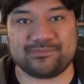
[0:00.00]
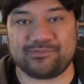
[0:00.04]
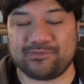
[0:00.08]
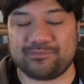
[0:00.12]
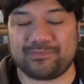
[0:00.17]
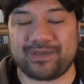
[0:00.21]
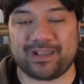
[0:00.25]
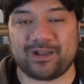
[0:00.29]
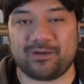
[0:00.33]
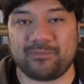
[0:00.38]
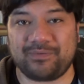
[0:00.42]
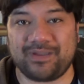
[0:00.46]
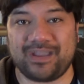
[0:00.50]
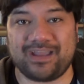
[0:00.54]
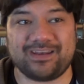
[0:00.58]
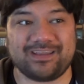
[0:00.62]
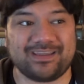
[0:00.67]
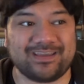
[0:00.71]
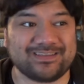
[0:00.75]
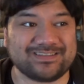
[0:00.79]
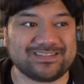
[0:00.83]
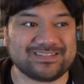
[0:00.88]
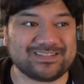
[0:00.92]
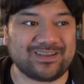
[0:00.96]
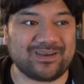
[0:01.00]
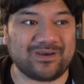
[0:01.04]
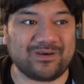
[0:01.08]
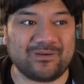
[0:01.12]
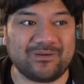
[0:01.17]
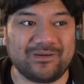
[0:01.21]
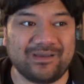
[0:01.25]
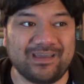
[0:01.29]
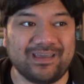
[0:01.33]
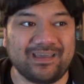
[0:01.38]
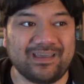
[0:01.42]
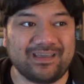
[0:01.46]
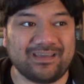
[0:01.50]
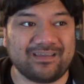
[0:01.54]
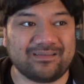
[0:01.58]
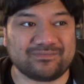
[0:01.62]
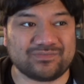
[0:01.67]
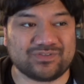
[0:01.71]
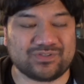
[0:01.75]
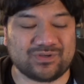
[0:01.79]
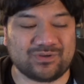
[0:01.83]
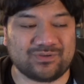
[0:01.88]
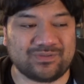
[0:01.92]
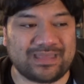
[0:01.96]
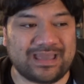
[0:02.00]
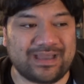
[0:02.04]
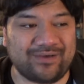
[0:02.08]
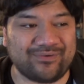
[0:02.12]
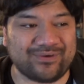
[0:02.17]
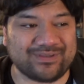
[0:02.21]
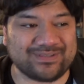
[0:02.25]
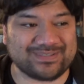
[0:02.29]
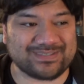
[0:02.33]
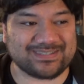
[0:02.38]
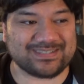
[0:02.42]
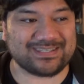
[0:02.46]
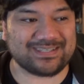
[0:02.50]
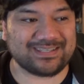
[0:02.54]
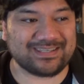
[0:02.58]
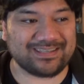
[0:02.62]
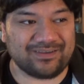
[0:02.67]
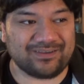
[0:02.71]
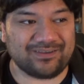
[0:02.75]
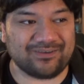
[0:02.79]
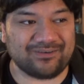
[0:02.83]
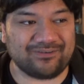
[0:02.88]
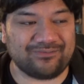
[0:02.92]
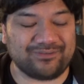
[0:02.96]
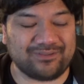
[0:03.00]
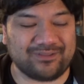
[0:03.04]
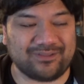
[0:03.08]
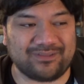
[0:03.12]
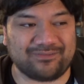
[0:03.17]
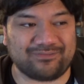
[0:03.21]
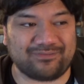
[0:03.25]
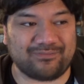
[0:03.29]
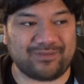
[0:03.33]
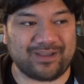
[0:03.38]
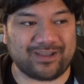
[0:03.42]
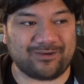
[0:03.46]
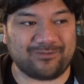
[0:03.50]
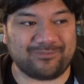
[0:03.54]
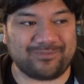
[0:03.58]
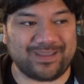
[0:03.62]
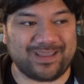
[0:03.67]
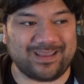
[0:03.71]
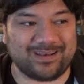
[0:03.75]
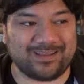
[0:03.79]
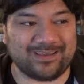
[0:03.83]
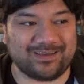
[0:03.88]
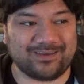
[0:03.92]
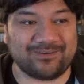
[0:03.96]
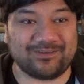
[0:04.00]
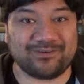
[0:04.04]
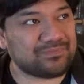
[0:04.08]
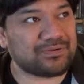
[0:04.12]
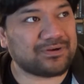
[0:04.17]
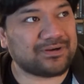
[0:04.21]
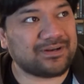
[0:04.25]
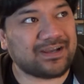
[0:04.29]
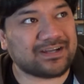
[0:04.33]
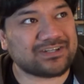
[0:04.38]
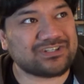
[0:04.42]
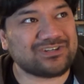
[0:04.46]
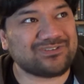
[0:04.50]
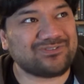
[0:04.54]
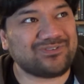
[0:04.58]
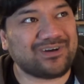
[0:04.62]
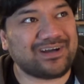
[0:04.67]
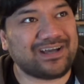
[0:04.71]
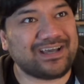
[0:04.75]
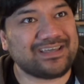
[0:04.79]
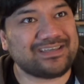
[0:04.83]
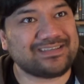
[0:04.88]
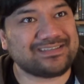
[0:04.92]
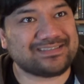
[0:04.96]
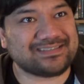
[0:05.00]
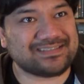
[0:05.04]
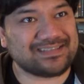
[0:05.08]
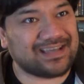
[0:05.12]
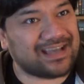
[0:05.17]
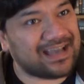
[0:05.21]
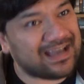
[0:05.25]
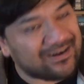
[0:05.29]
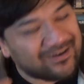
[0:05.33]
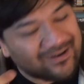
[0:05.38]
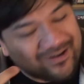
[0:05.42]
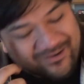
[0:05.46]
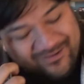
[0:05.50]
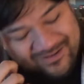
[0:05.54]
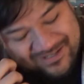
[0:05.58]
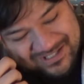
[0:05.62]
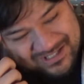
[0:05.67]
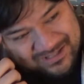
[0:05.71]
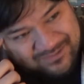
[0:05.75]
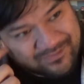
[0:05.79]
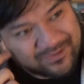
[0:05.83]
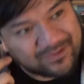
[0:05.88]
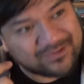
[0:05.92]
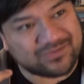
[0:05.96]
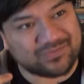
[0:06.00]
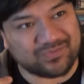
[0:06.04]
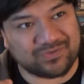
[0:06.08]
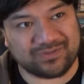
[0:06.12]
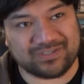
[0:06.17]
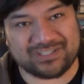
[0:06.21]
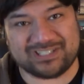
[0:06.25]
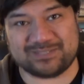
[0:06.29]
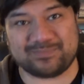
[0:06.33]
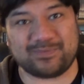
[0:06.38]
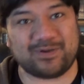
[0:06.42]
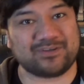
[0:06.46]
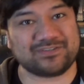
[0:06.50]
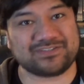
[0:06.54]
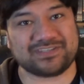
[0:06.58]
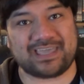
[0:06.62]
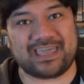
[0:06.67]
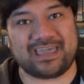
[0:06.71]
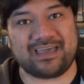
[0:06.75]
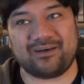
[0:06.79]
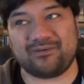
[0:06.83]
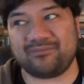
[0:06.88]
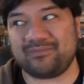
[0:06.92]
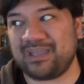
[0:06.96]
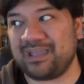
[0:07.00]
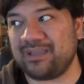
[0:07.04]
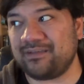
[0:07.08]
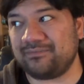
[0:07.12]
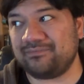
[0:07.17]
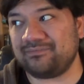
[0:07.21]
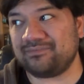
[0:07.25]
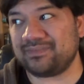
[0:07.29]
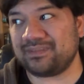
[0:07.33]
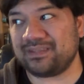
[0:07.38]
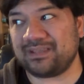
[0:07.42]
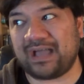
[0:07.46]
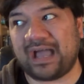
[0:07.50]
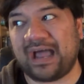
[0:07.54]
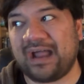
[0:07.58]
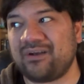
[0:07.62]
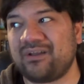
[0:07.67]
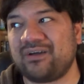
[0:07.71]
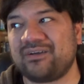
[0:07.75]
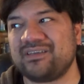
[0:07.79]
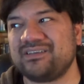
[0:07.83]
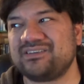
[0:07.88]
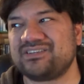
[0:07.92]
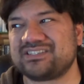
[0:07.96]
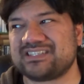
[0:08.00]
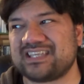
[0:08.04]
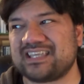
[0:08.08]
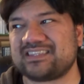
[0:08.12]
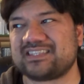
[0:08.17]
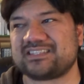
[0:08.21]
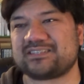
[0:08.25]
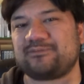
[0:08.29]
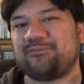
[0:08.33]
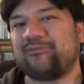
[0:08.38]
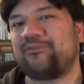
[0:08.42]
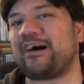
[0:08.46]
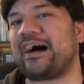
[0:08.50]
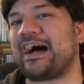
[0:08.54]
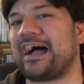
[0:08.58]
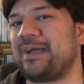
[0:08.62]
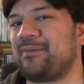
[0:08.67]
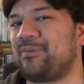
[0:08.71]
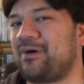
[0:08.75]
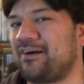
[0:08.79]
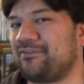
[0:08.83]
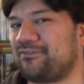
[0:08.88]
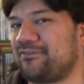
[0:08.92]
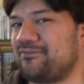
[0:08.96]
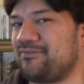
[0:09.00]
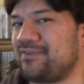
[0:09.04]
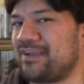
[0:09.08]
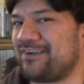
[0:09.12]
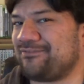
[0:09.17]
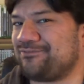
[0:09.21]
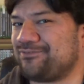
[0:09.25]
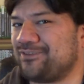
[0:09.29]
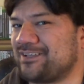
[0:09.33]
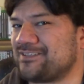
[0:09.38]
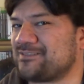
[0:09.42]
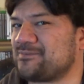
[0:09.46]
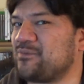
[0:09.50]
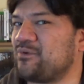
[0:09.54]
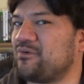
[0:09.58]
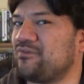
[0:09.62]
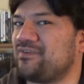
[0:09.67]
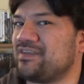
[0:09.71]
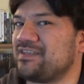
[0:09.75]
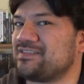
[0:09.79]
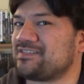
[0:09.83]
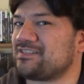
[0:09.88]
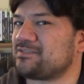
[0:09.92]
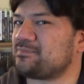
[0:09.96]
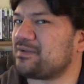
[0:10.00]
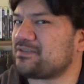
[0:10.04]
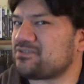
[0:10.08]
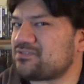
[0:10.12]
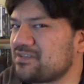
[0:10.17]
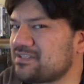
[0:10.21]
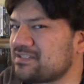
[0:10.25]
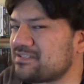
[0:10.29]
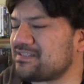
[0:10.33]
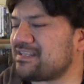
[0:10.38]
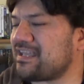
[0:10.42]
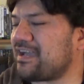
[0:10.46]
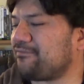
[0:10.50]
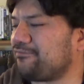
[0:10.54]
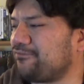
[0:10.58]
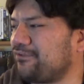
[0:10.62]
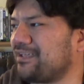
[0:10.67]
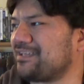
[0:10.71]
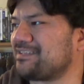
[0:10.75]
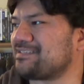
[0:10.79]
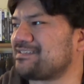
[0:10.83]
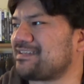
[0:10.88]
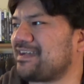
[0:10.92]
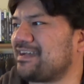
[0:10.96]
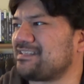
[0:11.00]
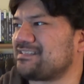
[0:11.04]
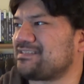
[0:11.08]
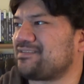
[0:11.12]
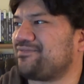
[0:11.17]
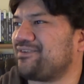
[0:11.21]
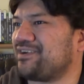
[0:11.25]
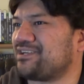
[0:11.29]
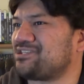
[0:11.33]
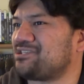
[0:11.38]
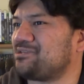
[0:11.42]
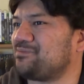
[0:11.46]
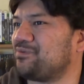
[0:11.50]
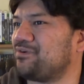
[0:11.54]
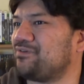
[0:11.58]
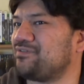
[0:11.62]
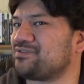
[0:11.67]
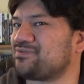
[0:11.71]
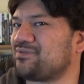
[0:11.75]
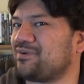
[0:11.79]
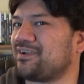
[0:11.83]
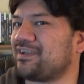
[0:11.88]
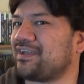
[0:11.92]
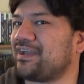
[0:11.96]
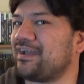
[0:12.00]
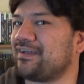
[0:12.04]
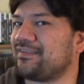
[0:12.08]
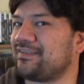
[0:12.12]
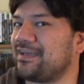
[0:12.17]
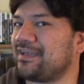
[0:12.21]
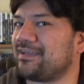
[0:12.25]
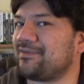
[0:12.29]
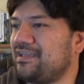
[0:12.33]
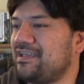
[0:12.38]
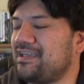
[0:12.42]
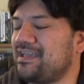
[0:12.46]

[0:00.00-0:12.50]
him with Michael Peña, so I'm sure that was a good feeling for Michael Peña. Production-wise, I don't know, it just feels really small scale. It, I don't know, you just get this vibe off of Netflix movies, especially these Netflix science fiction movies where you're kind of like,